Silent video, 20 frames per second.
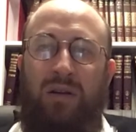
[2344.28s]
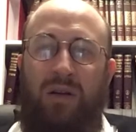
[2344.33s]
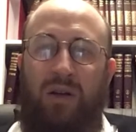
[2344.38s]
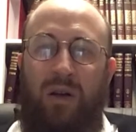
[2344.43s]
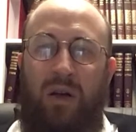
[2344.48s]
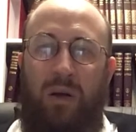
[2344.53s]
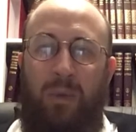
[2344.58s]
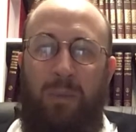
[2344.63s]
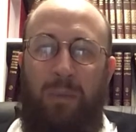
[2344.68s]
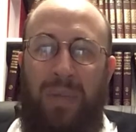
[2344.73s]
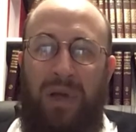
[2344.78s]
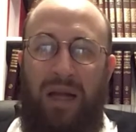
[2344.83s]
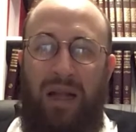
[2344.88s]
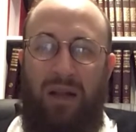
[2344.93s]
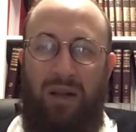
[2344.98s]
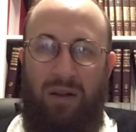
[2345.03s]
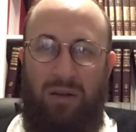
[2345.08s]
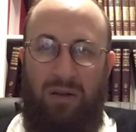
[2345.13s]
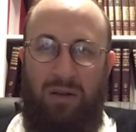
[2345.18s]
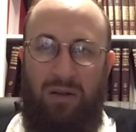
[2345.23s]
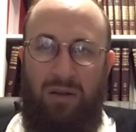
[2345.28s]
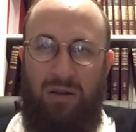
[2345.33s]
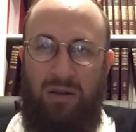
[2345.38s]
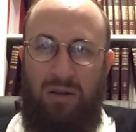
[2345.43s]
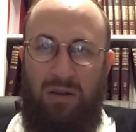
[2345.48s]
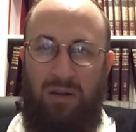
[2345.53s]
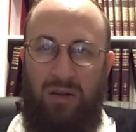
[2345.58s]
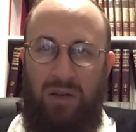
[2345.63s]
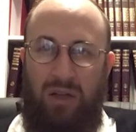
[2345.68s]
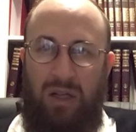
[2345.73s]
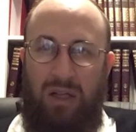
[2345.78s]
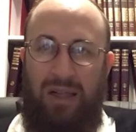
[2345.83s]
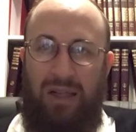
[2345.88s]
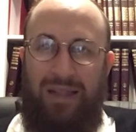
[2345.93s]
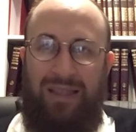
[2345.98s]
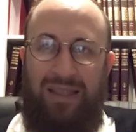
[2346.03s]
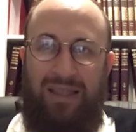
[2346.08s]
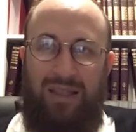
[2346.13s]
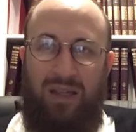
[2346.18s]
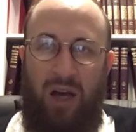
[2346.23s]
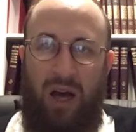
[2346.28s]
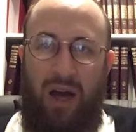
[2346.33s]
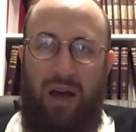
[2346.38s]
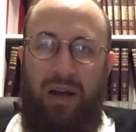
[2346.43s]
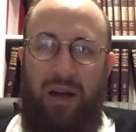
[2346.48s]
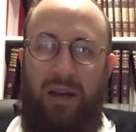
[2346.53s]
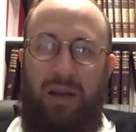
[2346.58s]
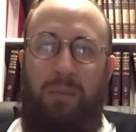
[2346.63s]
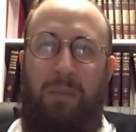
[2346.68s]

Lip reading: Can build a society